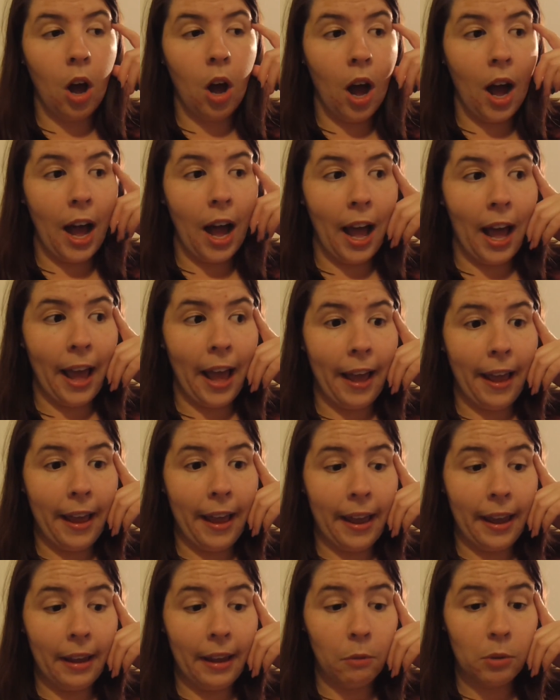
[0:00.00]

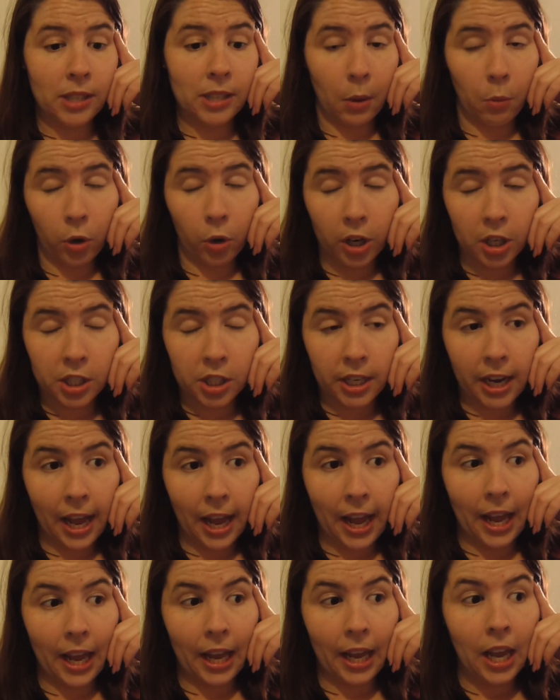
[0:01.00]
I was at work
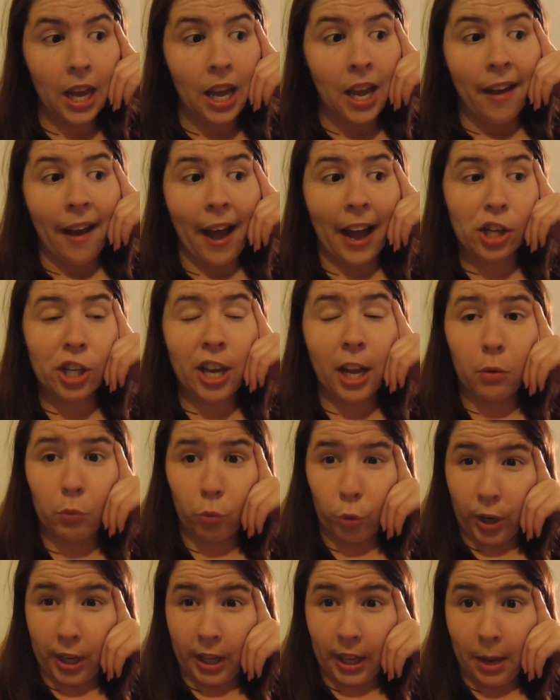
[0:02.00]
today. I actually had
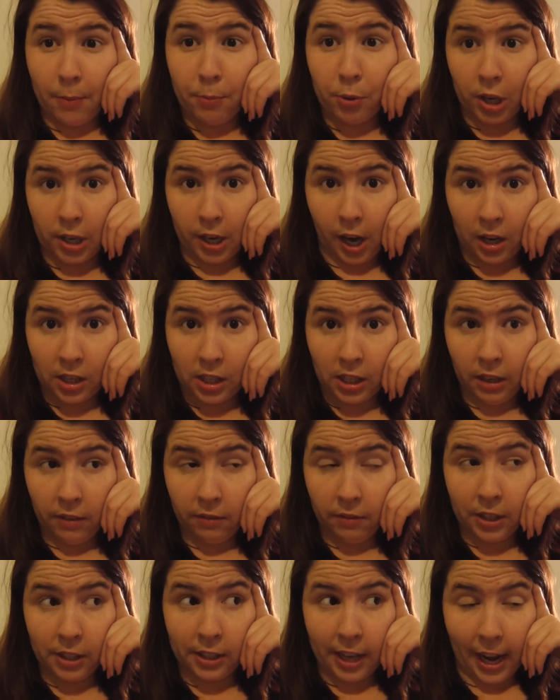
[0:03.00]
a really
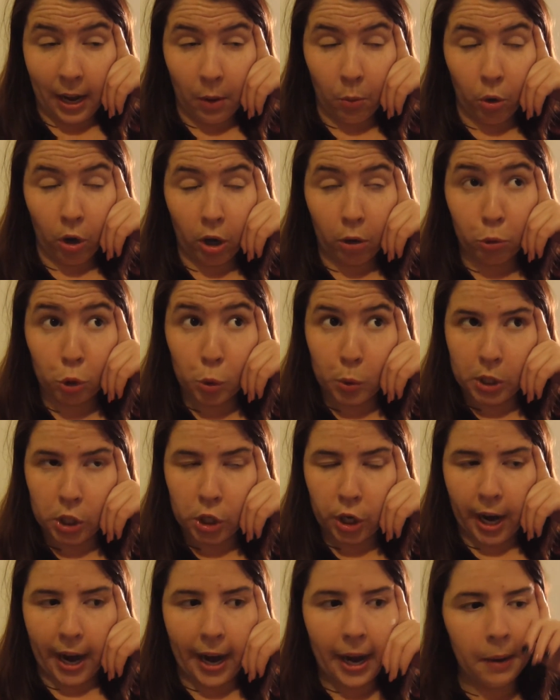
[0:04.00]
productive day at work, which was
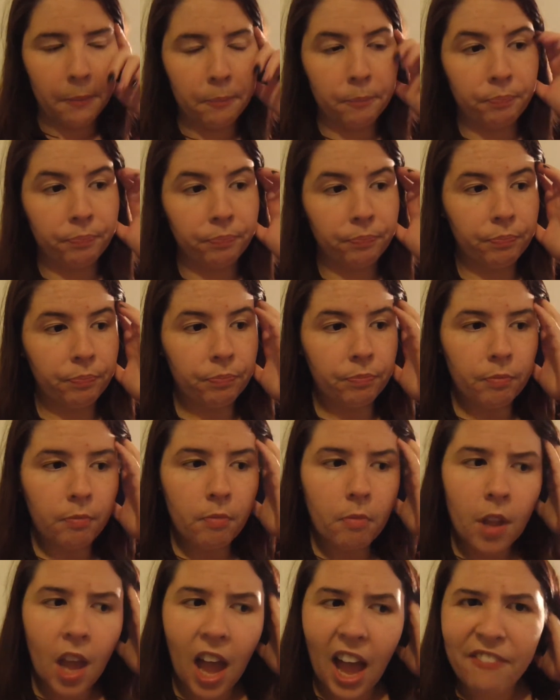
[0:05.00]
great.
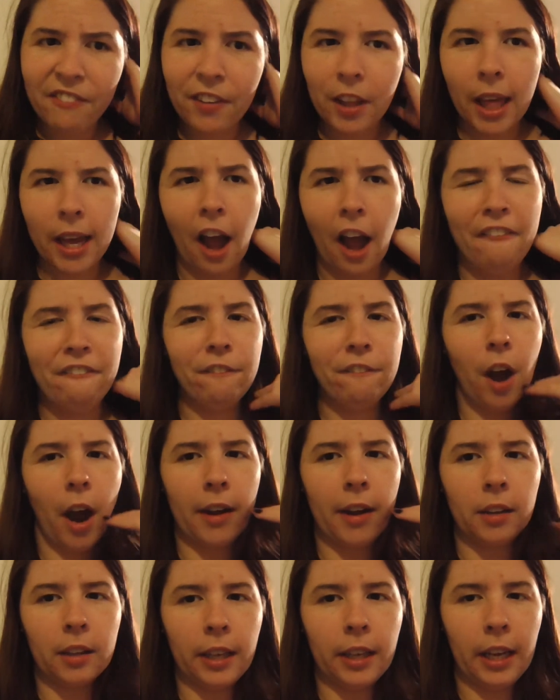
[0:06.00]
I feel like I
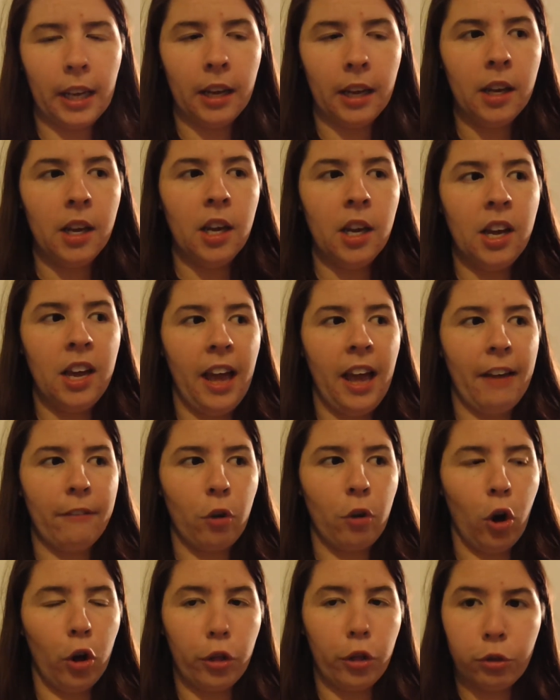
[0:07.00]
finally
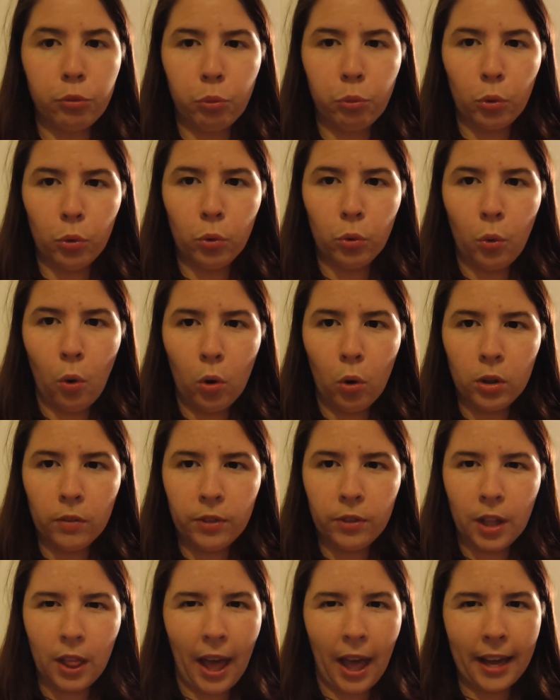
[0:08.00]
have got through all
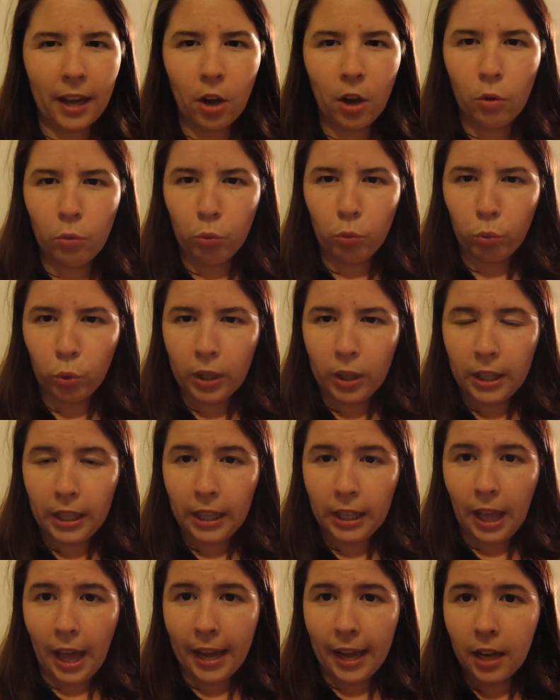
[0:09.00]
of the like
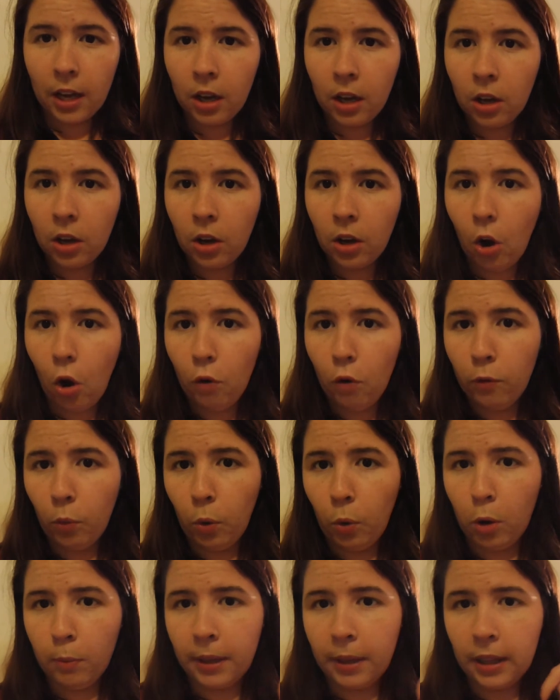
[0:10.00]
really like
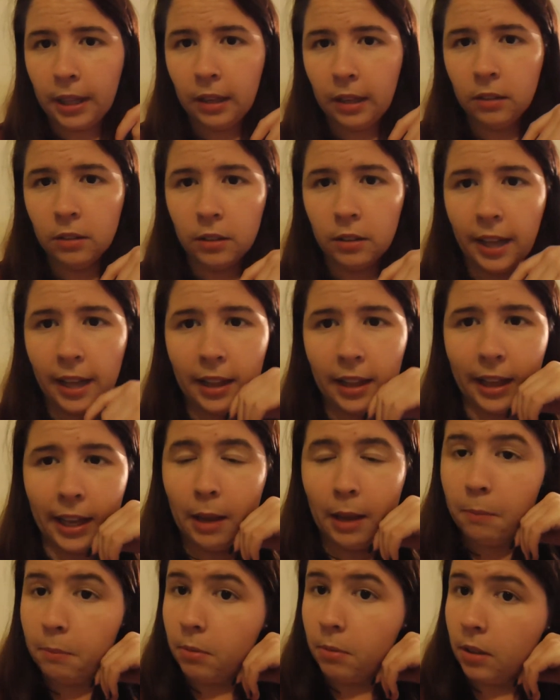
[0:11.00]
overwhelmingly, oh, that
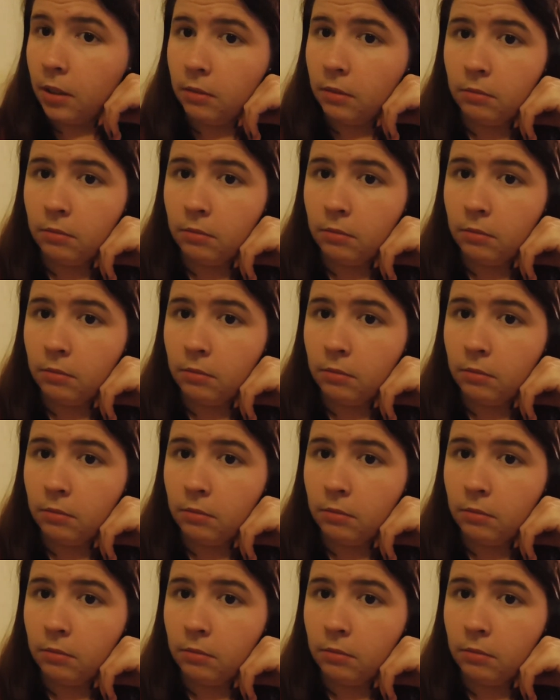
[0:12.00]
lamp